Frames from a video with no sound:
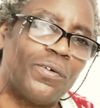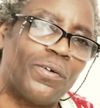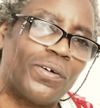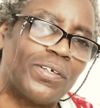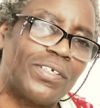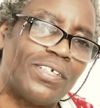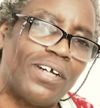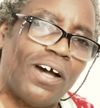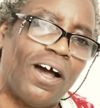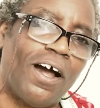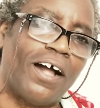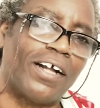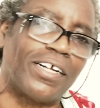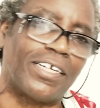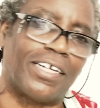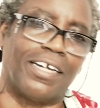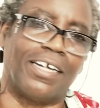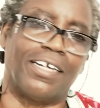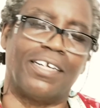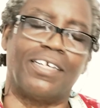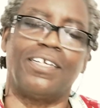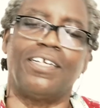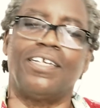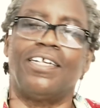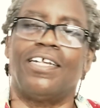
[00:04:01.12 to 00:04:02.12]
were
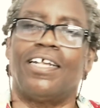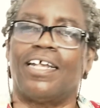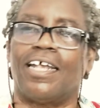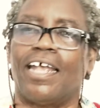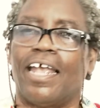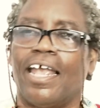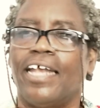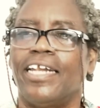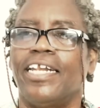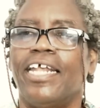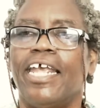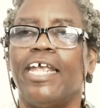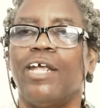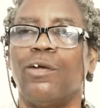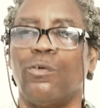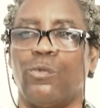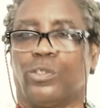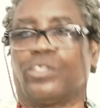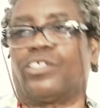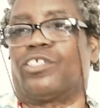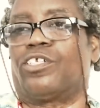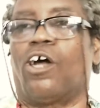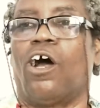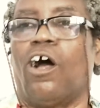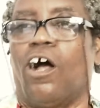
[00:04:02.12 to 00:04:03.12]
talking and he
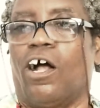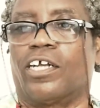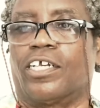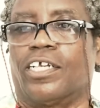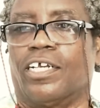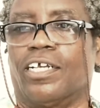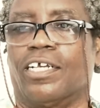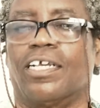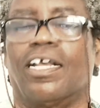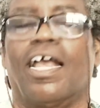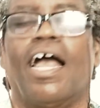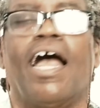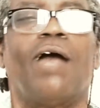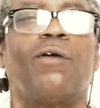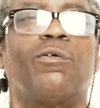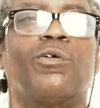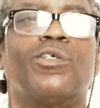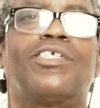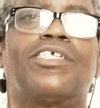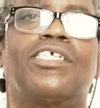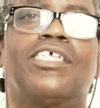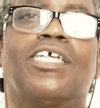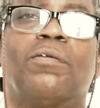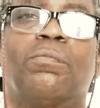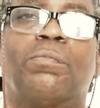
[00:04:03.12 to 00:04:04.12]
was talking. I was
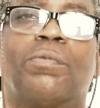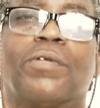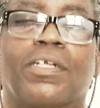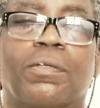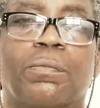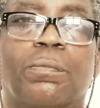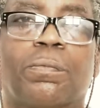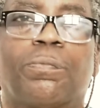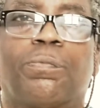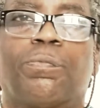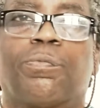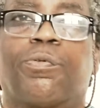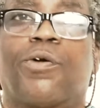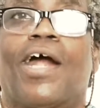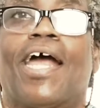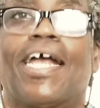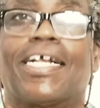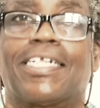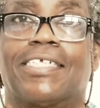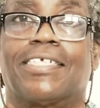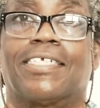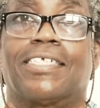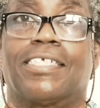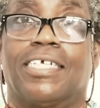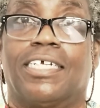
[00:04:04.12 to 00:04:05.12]
simply
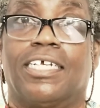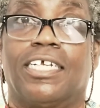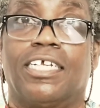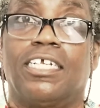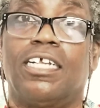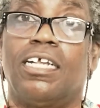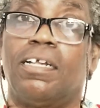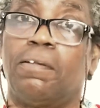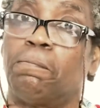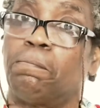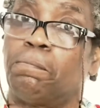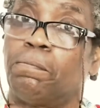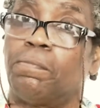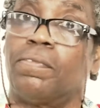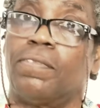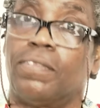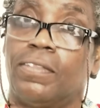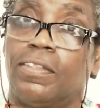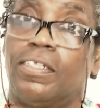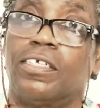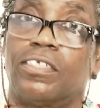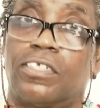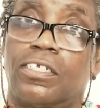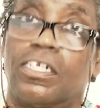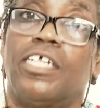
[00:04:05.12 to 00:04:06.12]
practicing
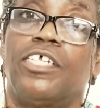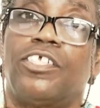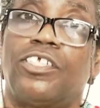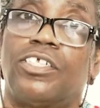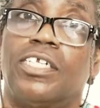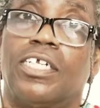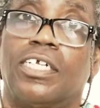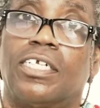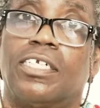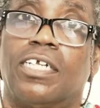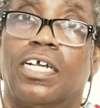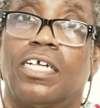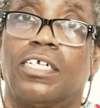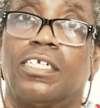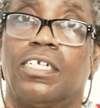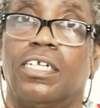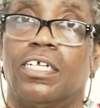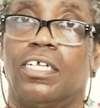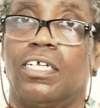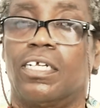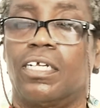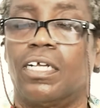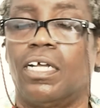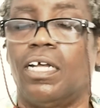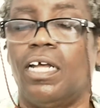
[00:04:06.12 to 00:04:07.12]
this listening
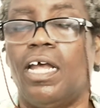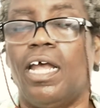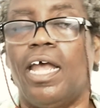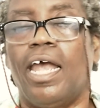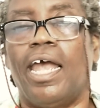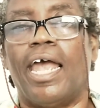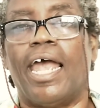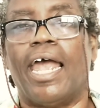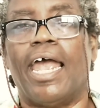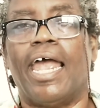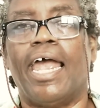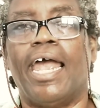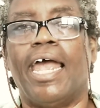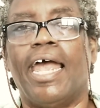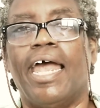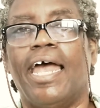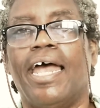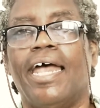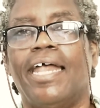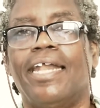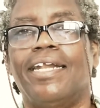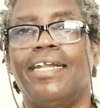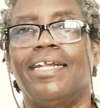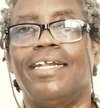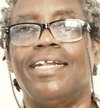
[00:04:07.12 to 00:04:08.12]
technique.
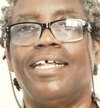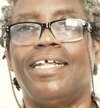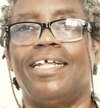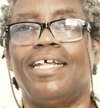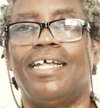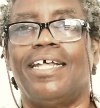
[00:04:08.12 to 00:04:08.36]
And